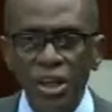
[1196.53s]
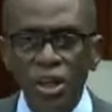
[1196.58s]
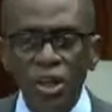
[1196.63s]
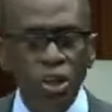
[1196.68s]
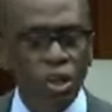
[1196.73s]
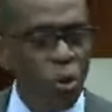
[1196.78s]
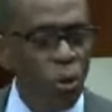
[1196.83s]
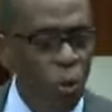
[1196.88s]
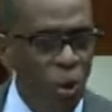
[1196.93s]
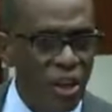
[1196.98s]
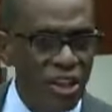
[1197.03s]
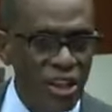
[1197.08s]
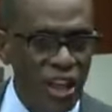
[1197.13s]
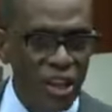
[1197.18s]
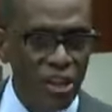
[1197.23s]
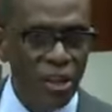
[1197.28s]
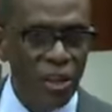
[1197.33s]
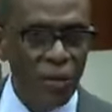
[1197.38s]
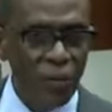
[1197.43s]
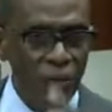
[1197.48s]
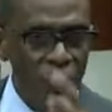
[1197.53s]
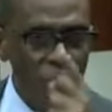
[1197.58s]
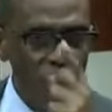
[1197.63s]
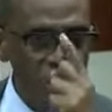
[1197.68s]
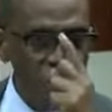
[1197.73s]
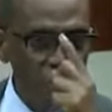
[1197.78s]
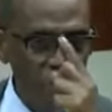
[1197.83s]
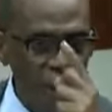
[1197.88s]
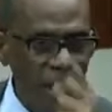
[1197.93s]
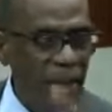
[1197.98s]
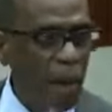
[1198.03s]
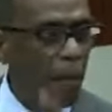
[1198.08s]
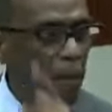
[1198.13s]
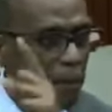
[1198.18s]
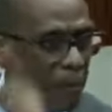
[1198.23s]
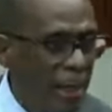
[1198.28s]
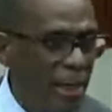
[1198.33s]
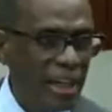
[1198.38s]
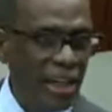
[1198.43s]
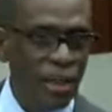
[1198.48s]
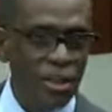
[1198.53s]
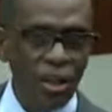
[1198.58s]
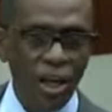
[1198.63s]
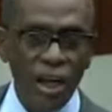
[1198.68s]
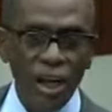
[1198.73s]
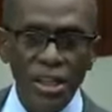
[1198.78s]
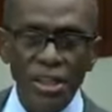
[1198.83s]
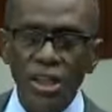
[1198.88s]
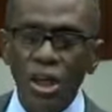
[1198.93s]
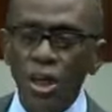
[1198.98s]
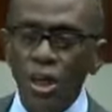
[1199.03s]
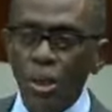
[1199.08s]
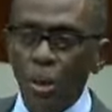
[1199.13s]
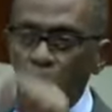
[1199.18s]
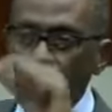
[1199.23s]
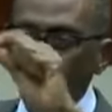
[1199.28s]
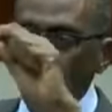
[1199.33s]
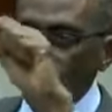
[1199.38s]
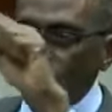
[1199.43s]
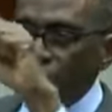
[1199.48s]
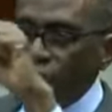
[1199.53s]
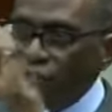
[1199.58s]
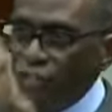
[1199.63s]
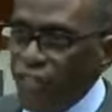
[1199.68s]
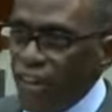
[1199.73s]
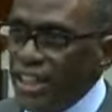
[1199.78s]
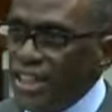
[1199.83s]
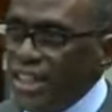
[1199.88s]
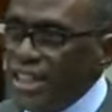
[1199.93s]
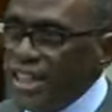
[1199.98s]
You wanted to spend $1 million to put your friends